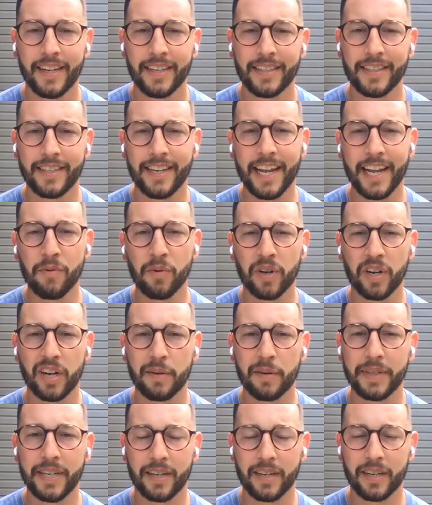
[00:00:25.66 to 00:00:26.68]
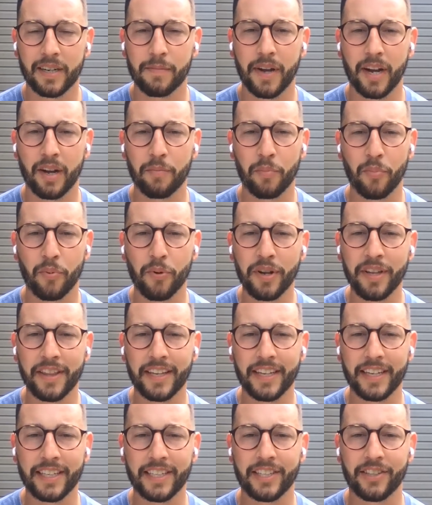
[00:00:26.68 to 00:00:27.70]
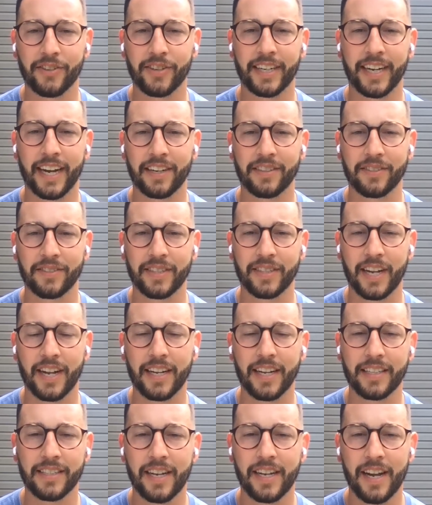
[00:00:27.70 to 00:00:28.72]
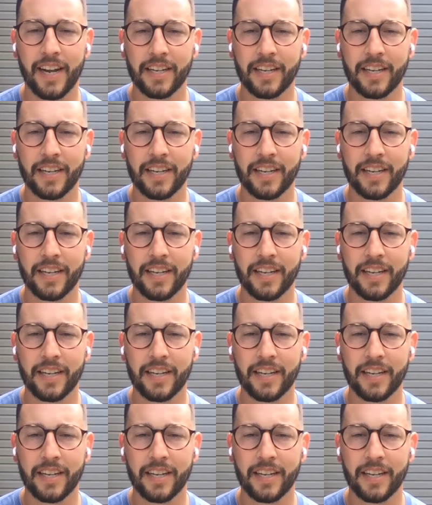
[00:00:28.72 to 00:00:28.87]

Today, we're going to be talking about breathing during exercise.